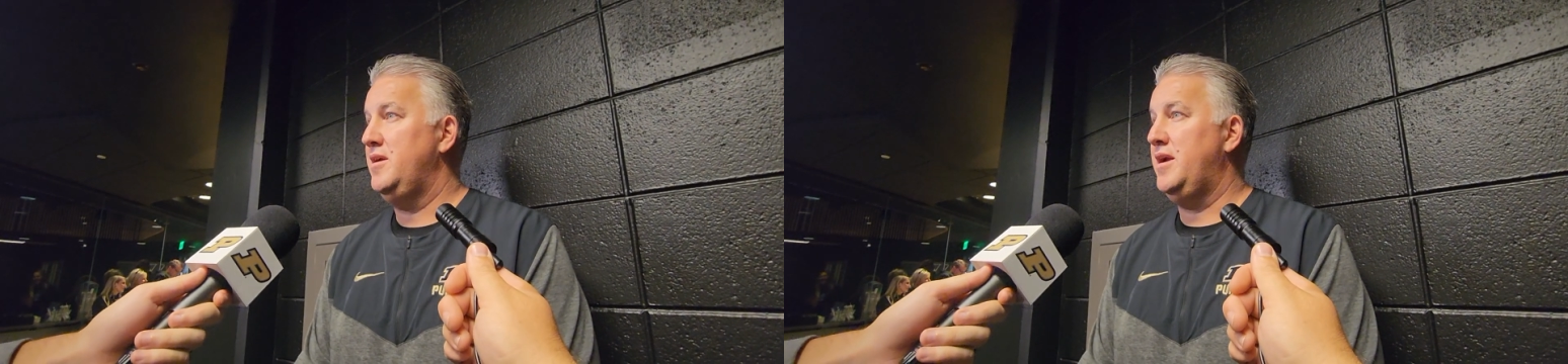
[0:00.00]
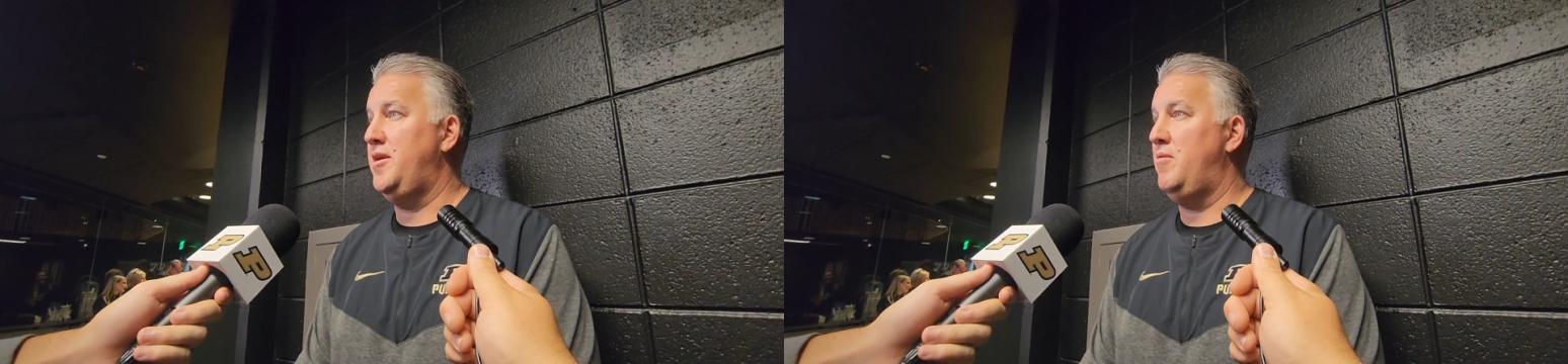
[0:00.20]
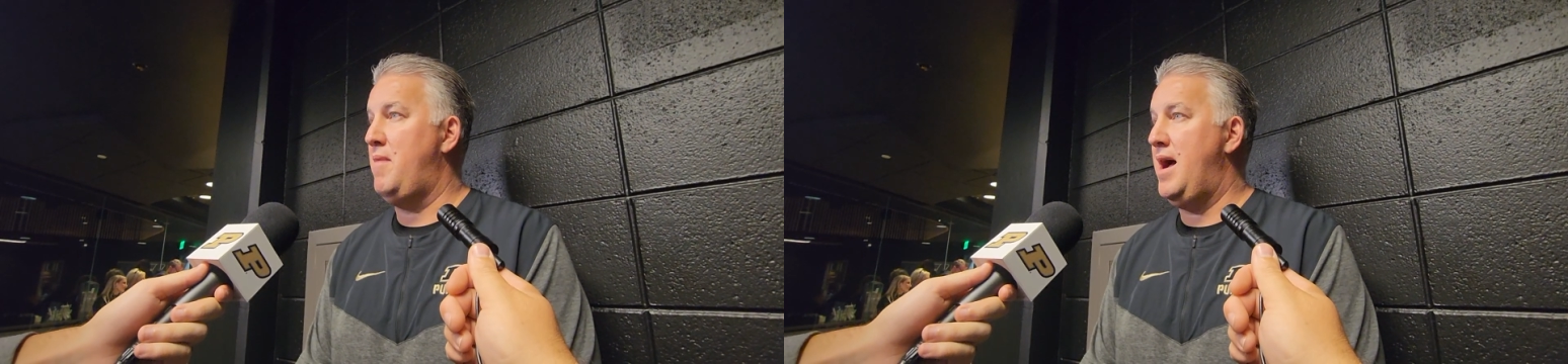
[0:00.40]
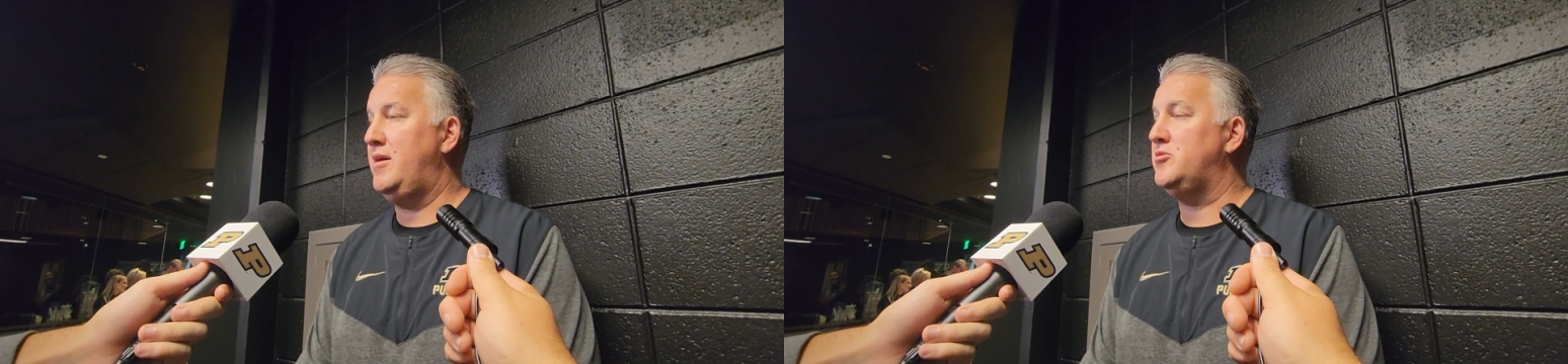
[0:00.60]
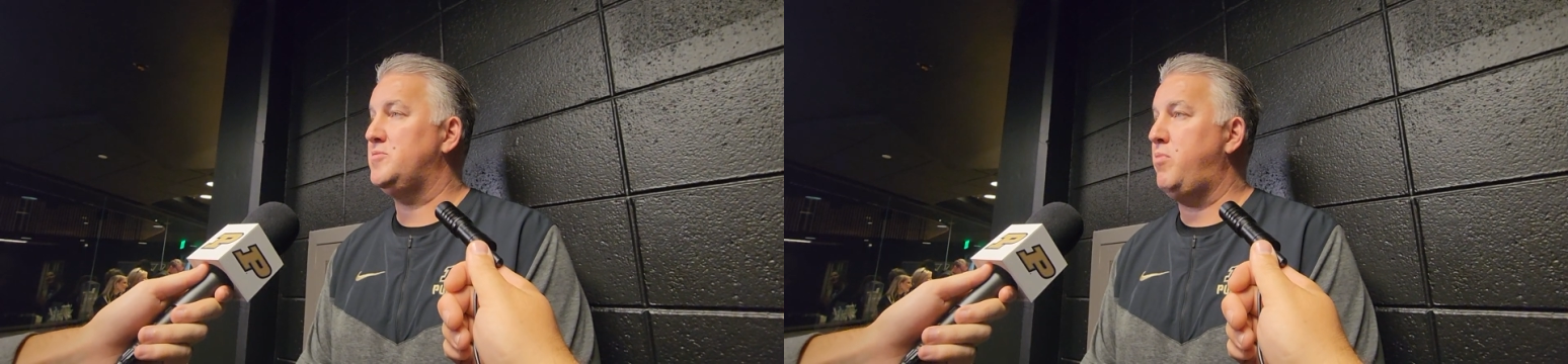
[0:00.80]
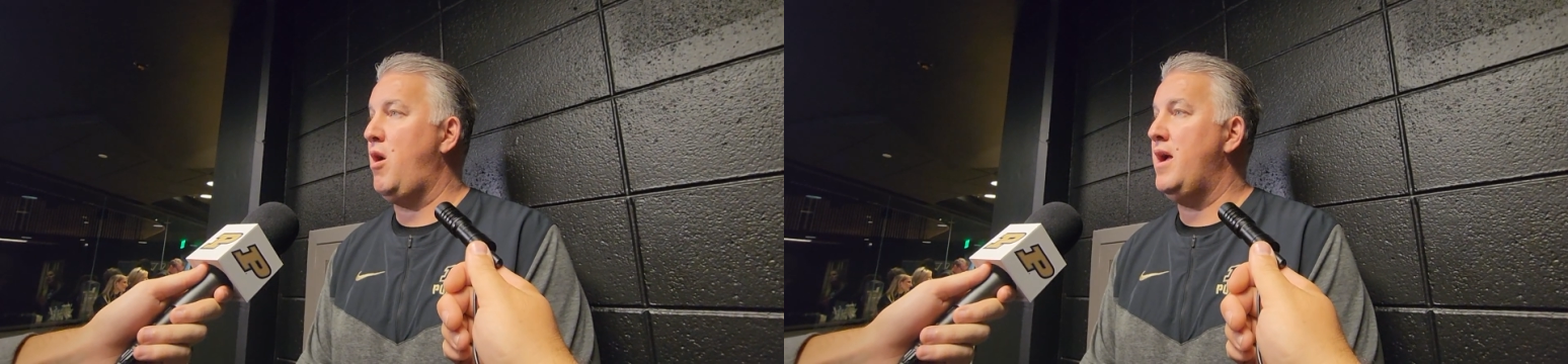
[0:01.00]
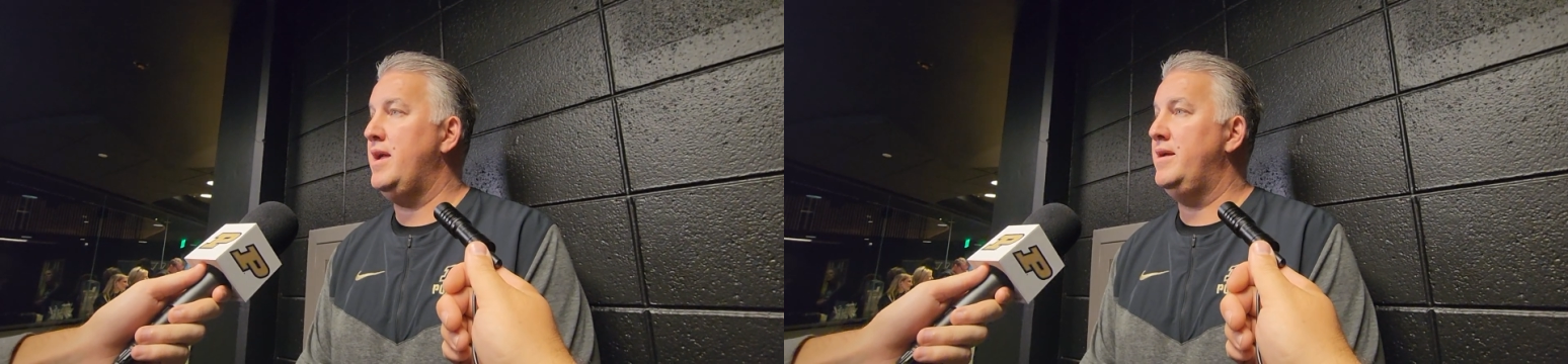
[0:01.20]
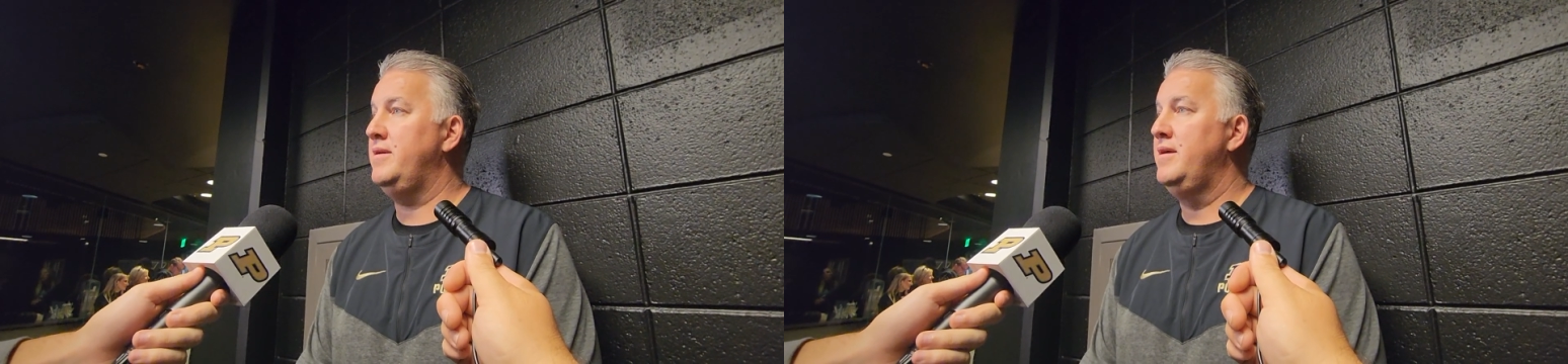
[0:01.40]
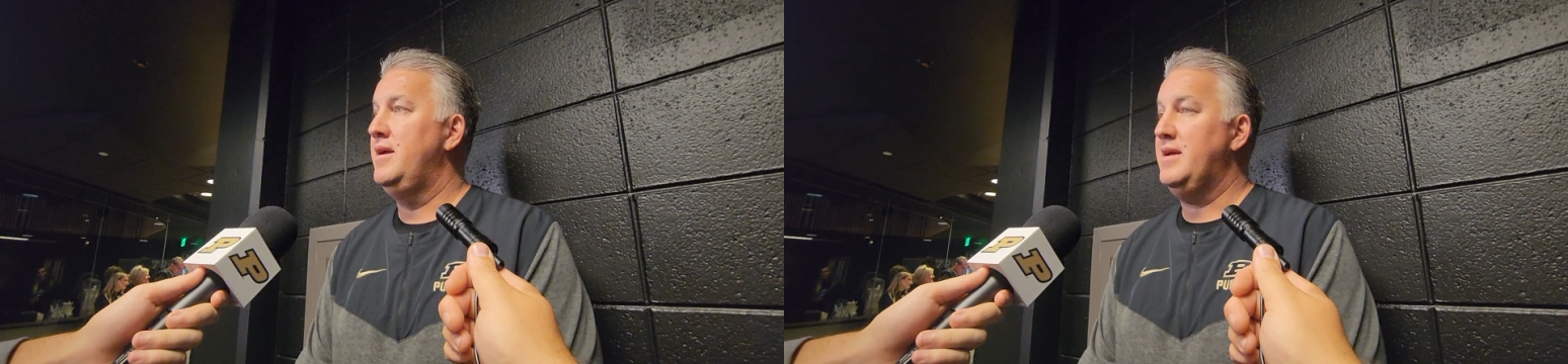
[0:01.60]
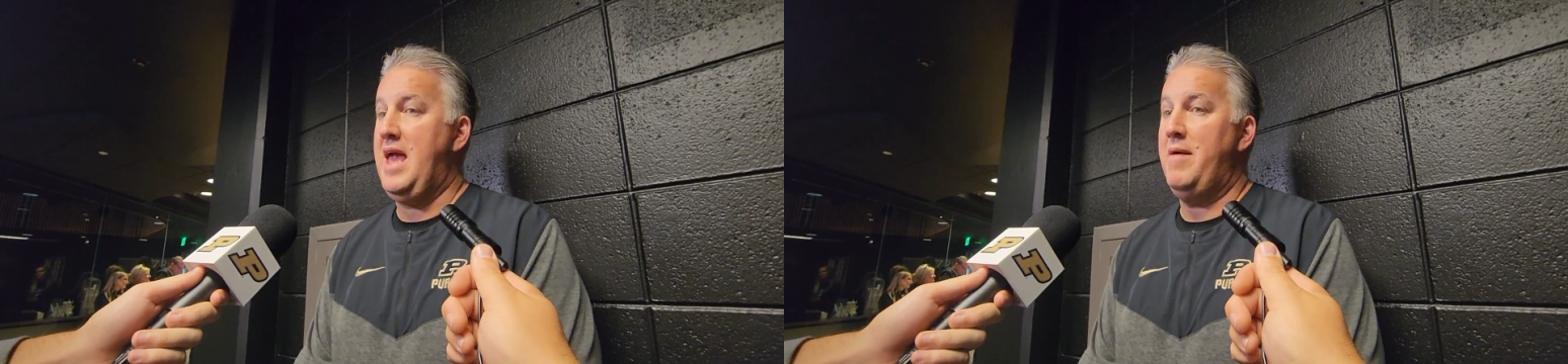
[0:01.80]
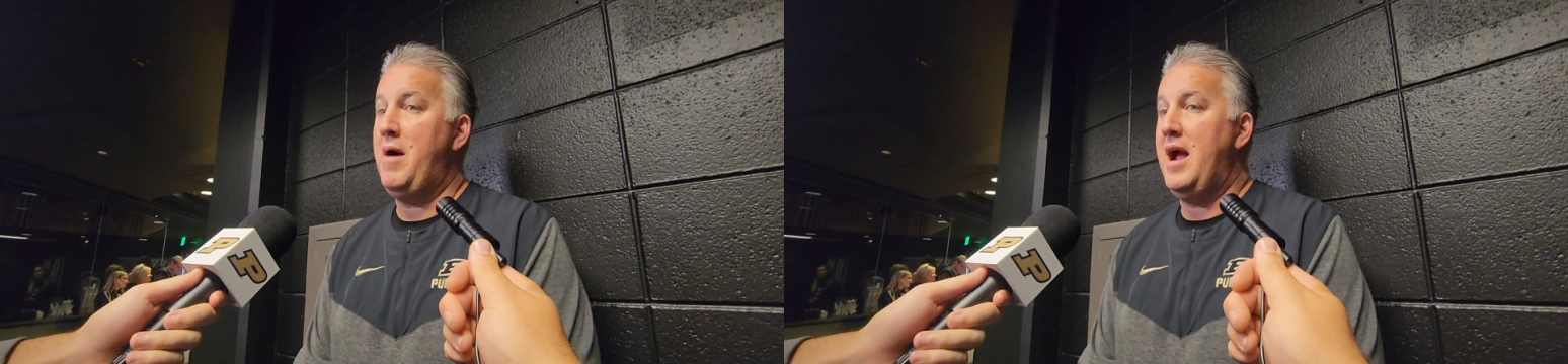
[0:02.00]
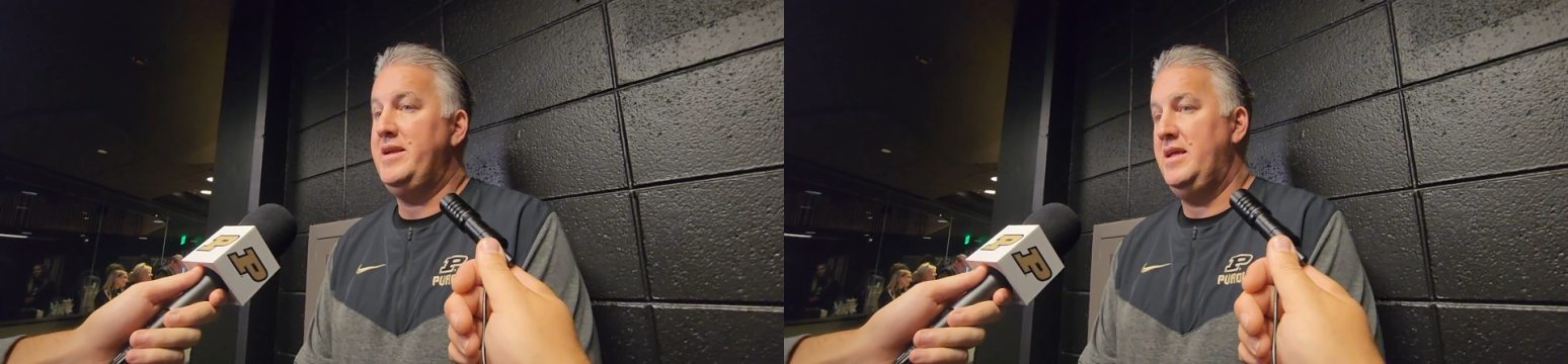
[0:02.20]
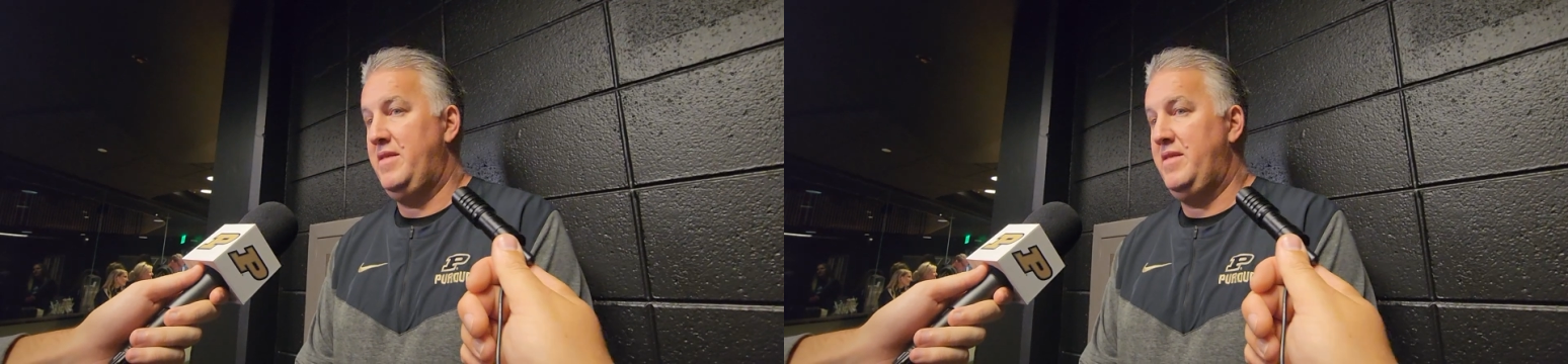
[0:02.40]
Miles, Brian, Cam Heidi,